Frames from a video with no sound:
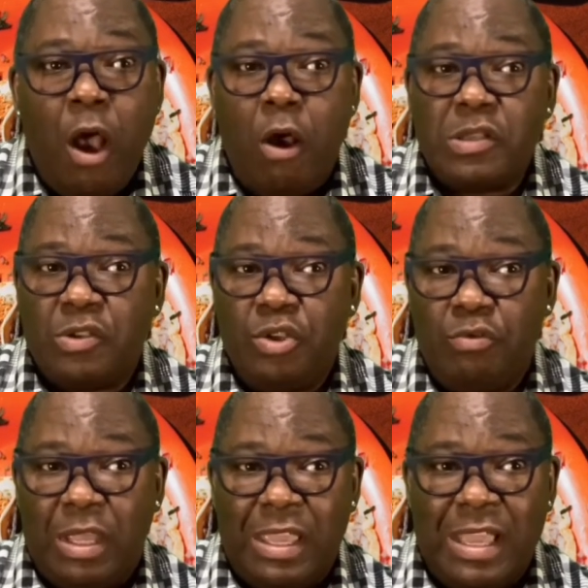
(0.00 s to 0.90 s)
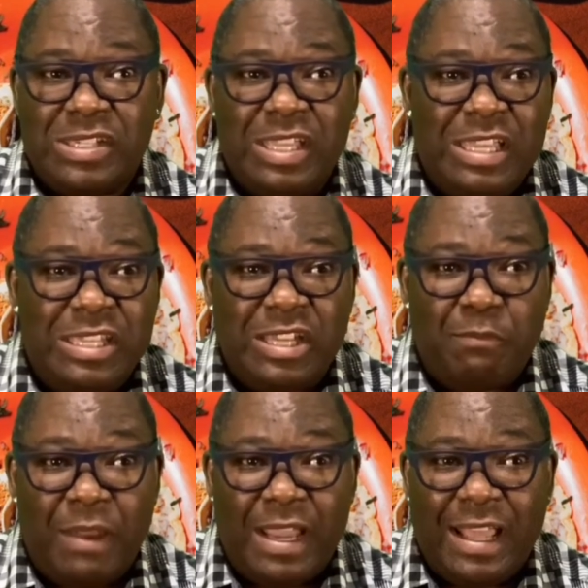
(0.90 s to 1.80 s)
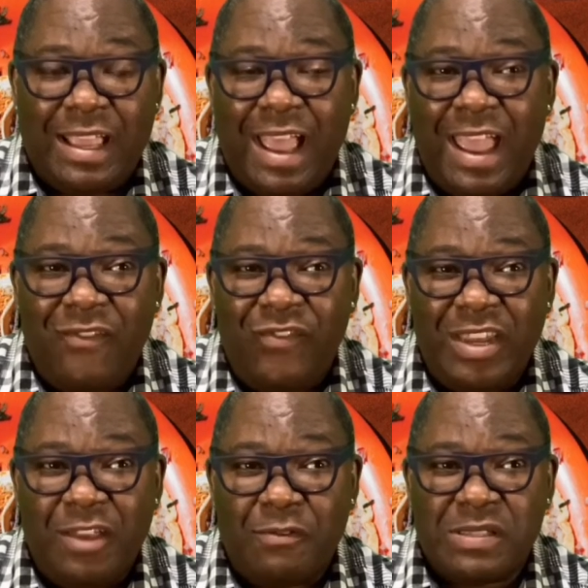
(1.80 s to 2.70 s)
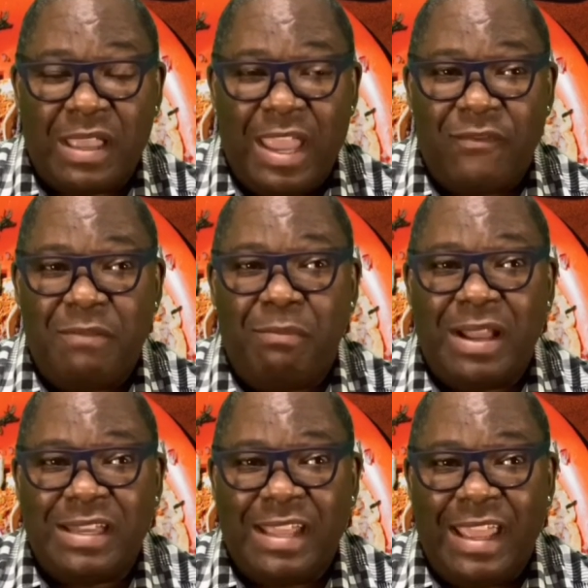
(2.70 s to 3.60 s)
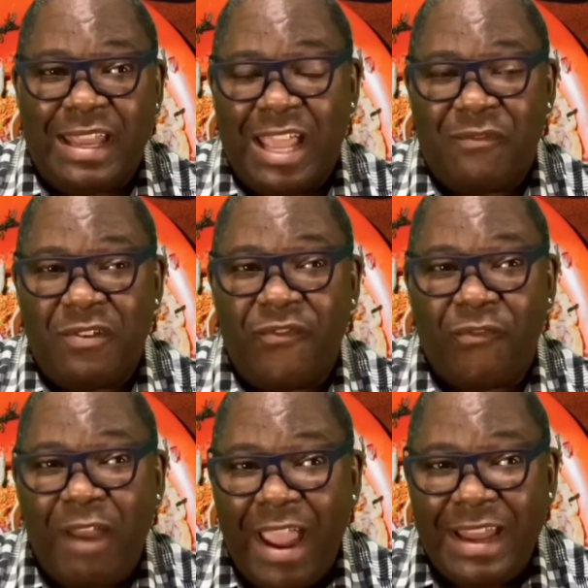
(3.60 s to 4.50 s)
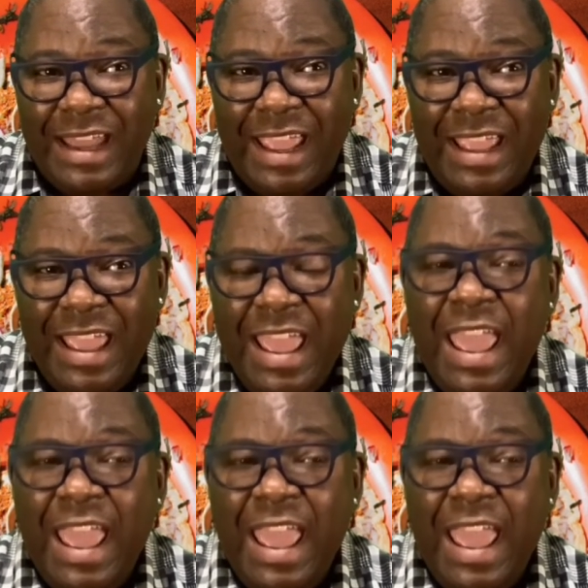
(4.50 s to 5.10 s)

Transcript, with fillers: Also, you can catch the EJ Brad and Kai videos every Monday and every Friday.